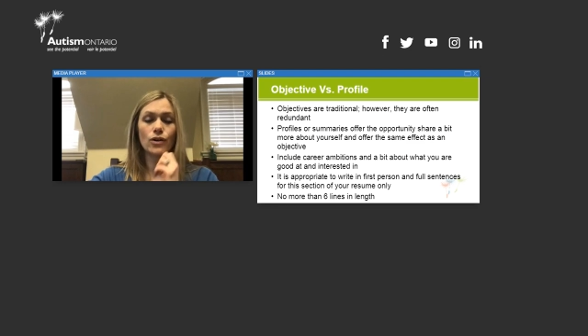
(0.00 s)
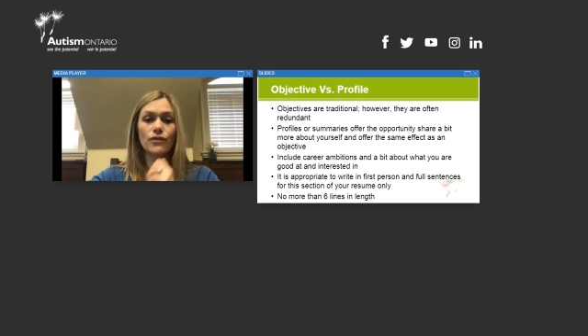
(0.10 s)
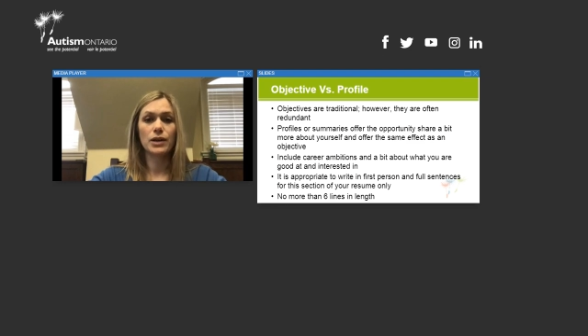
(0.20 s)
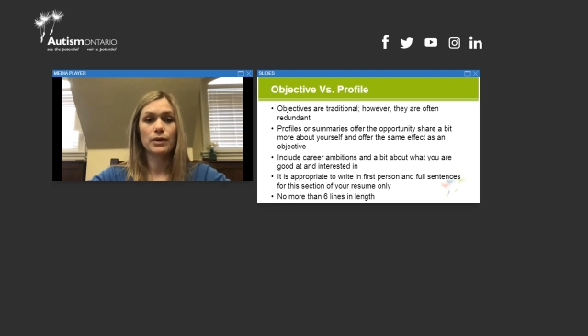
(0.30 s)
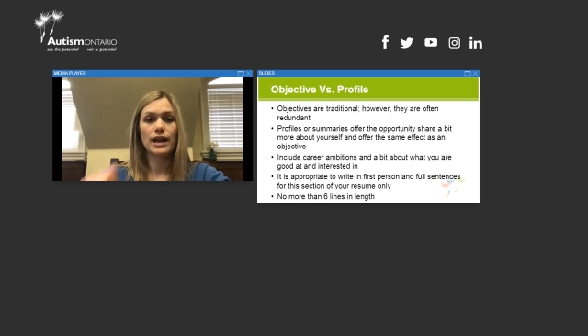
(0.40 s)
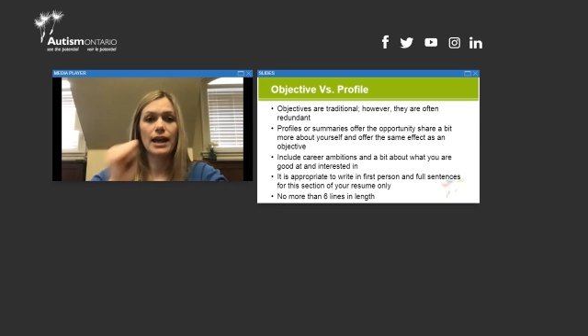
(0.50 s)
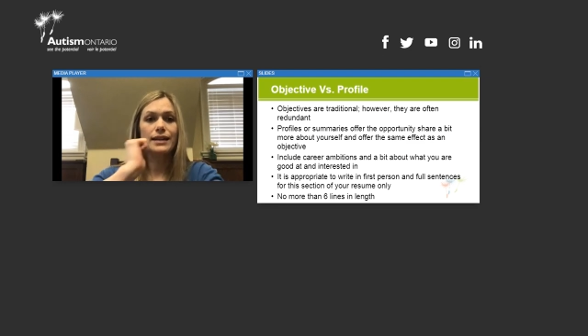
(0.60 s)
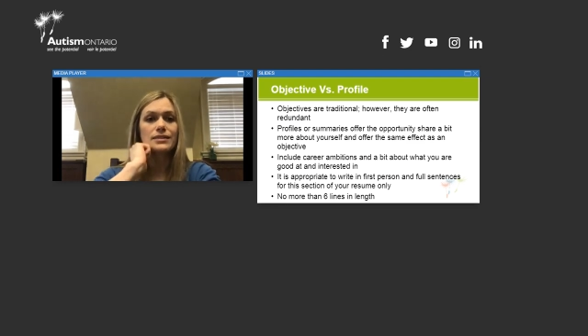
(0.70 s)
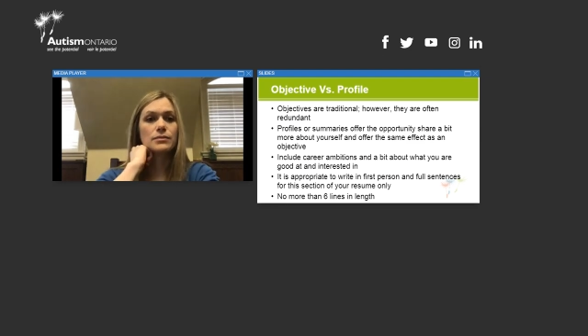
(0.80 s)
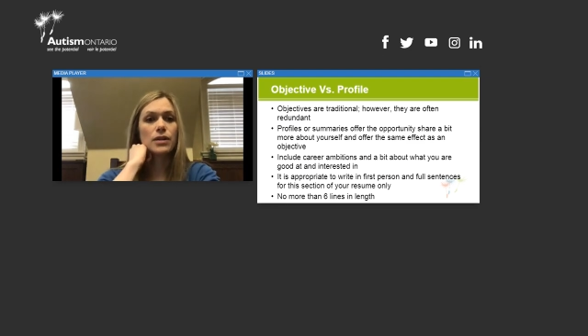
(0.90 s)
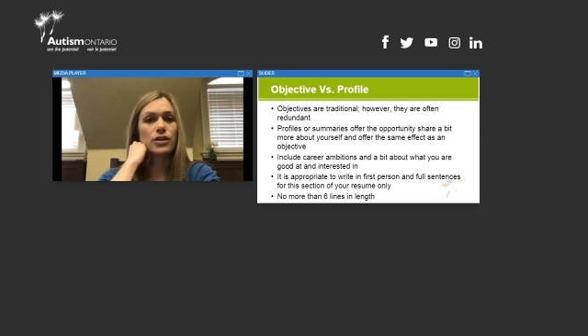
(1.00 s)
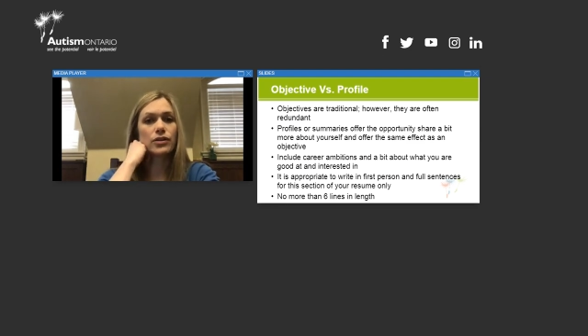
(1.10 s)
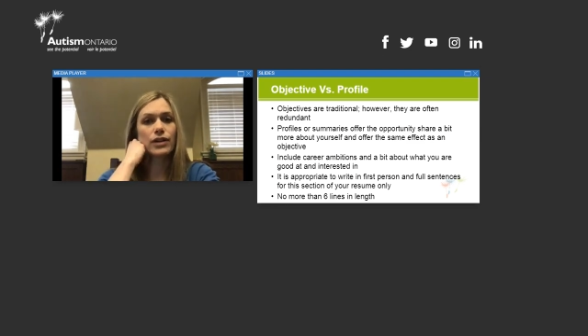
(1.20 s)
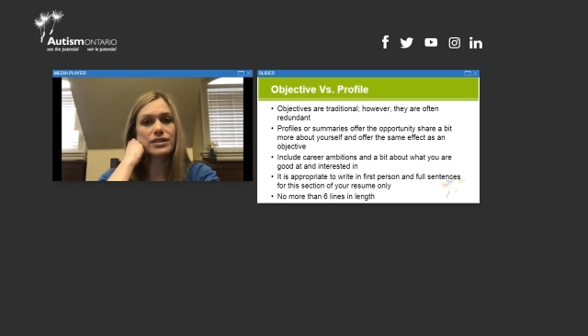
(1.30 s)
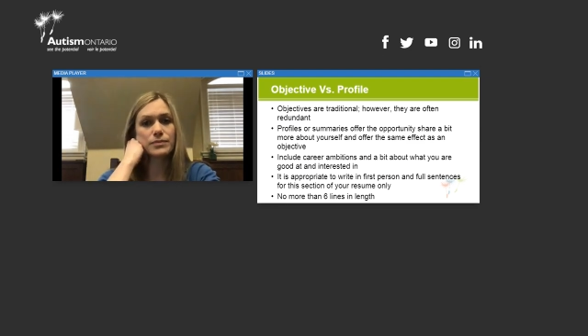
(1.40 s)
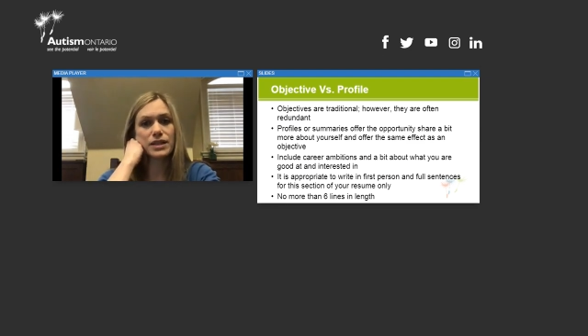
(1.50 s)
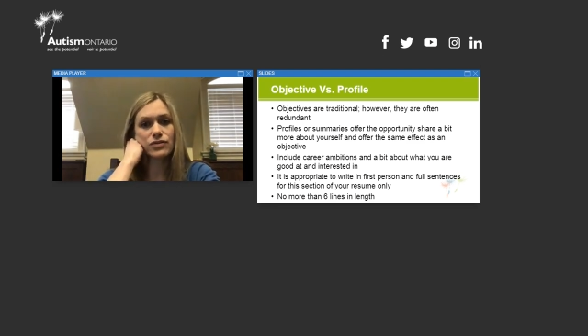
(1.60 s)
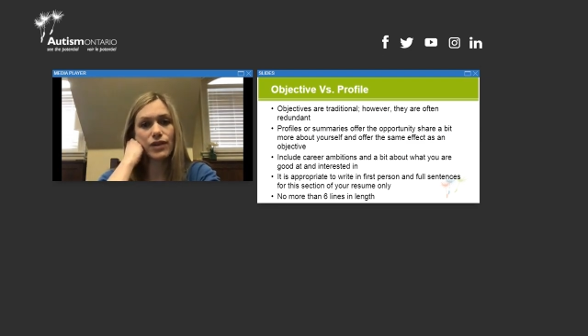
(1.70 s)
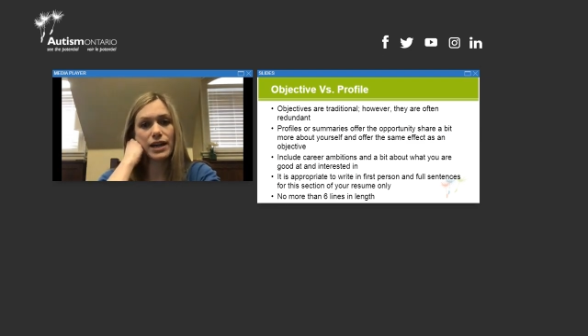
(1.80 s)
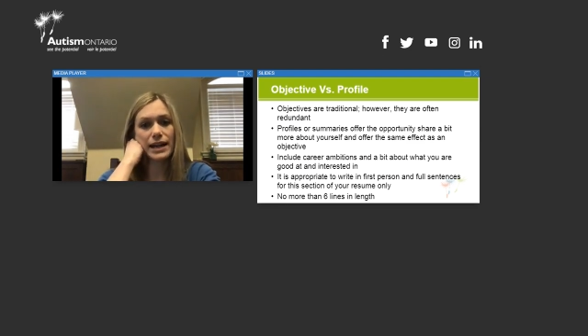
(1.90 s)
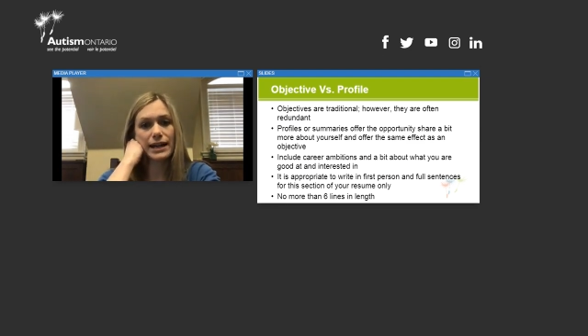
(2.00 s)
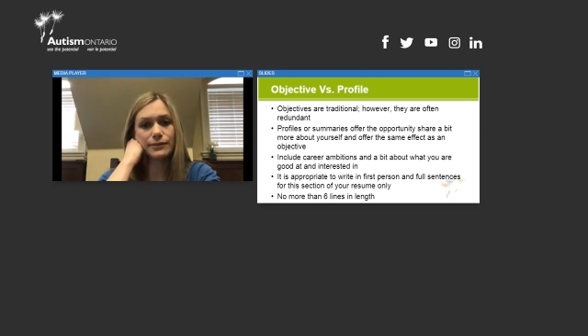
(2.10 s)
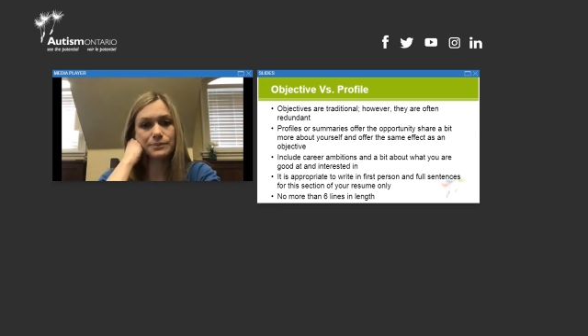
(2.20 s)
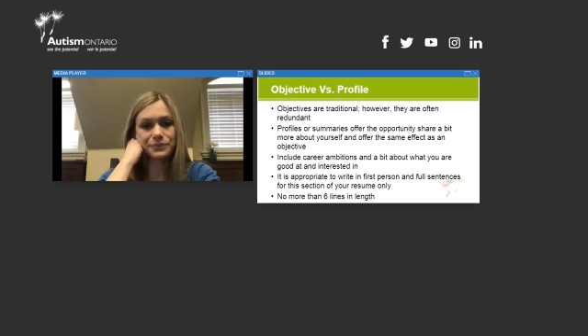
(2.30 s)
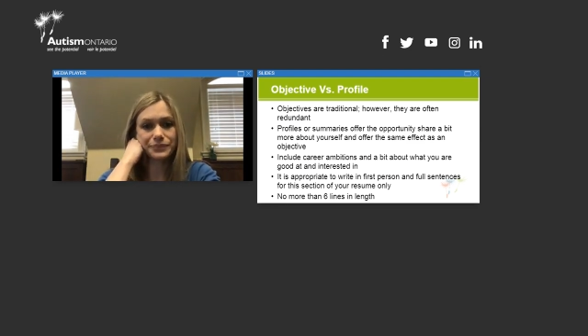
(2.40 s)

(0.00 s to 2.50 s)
or if anyone has them on their resumes right now.